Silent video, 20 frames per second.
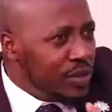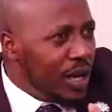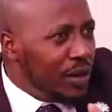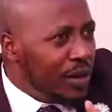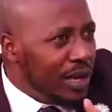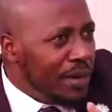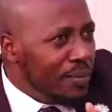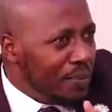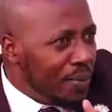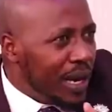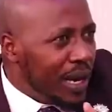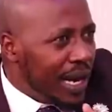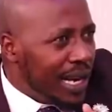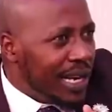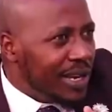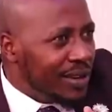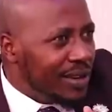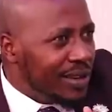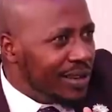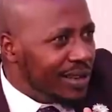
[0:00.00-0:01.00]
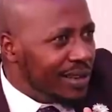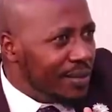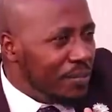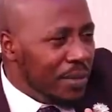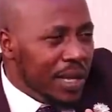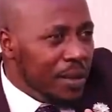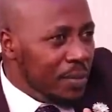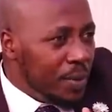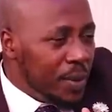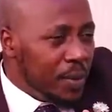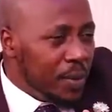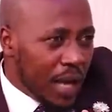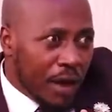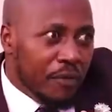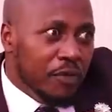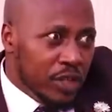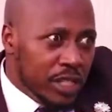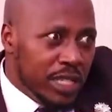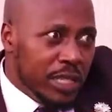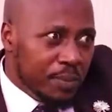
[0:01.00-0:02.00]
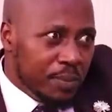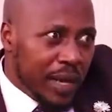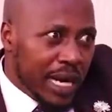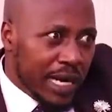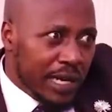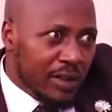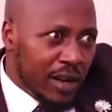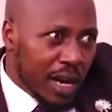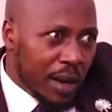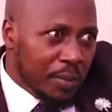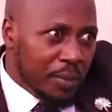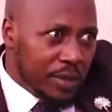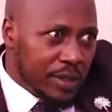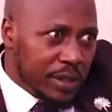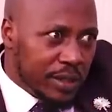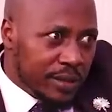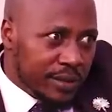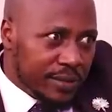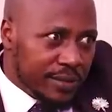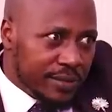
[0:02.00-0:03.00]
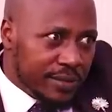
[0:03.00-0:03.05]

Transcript: we are going parallel, many people, have you seen parallel couples?